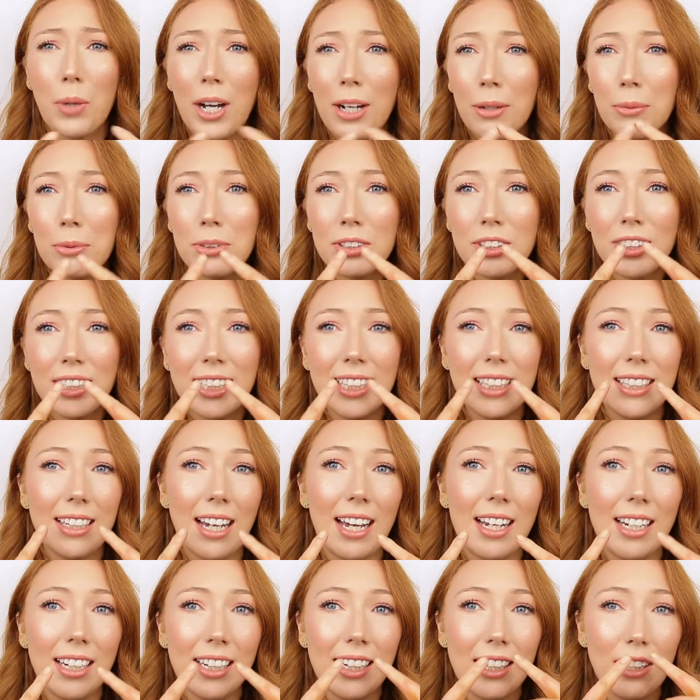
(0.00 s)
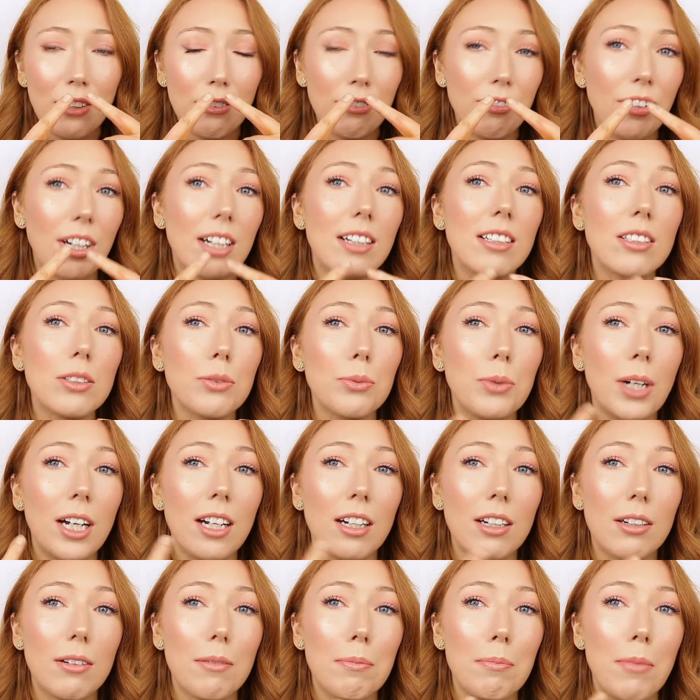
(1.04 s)
Where it was looking cakey at first,
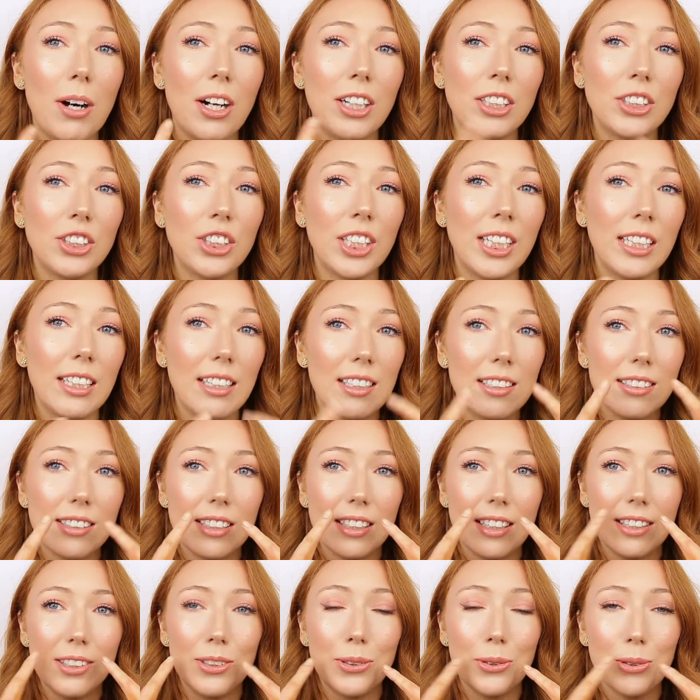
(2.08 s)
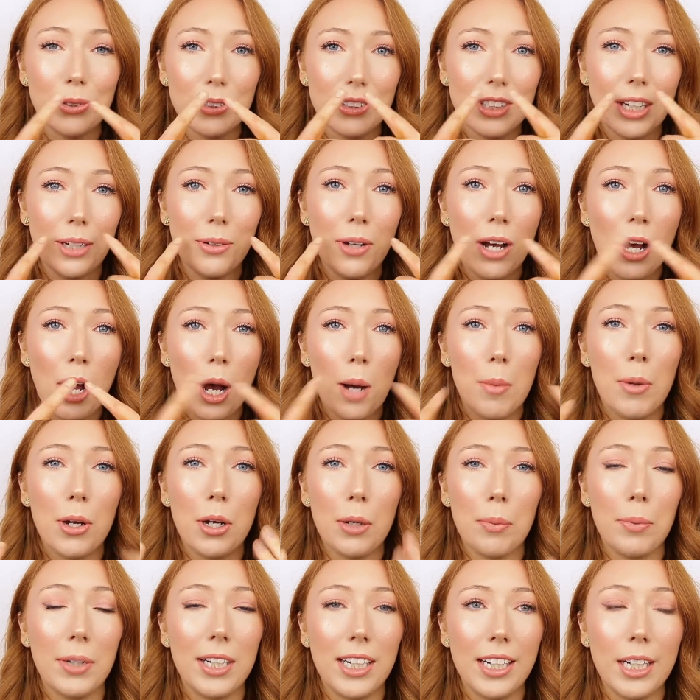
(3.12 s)
where my chin is and then also my
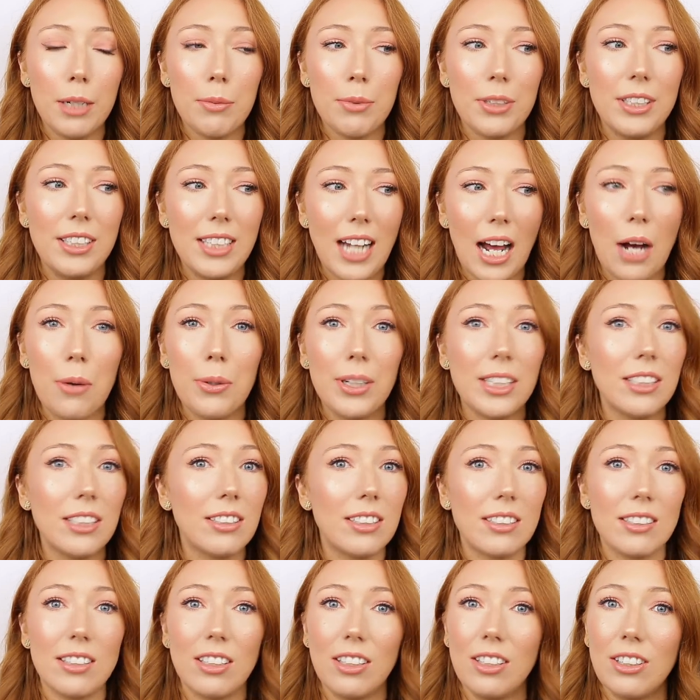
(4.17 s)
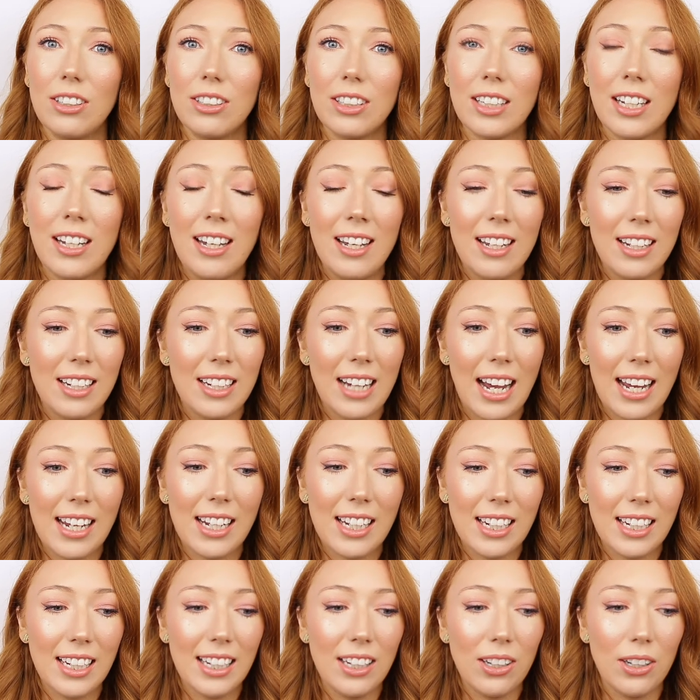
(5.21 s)
upper lip, now it doesn't look
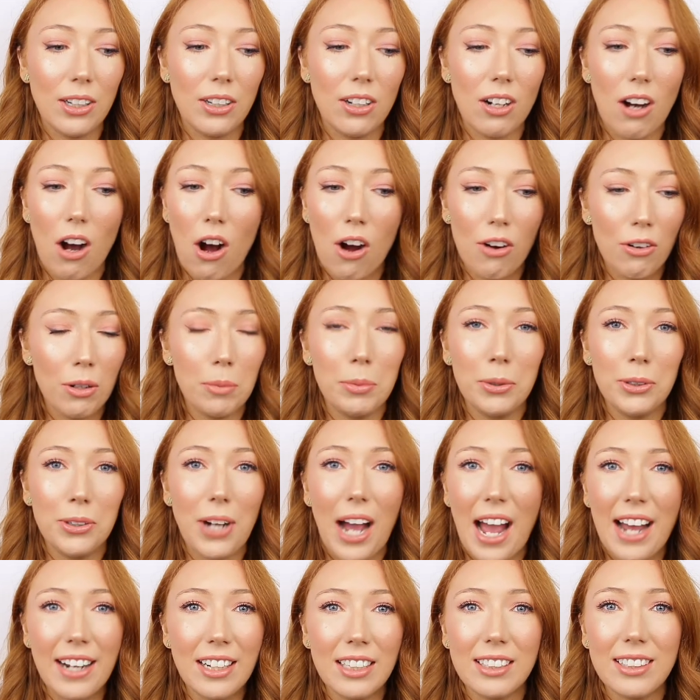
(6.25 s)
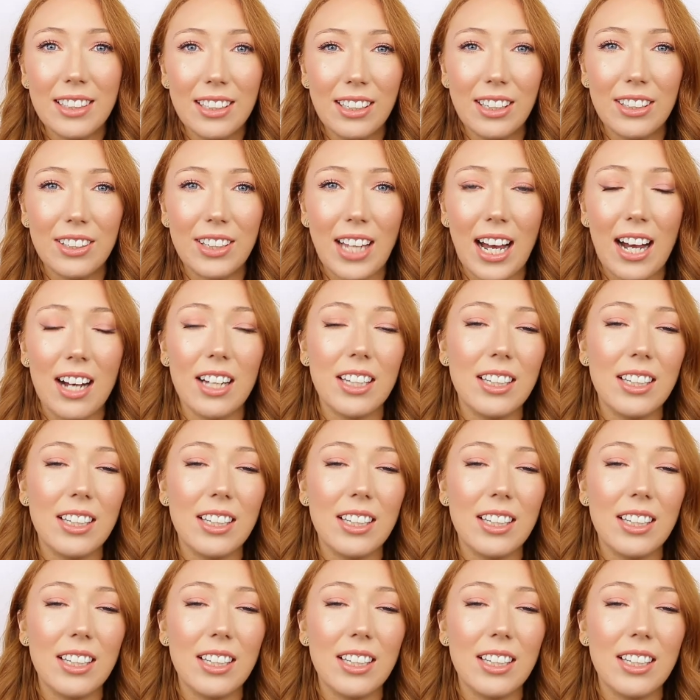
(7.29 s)
cakey or horrible or anything like that.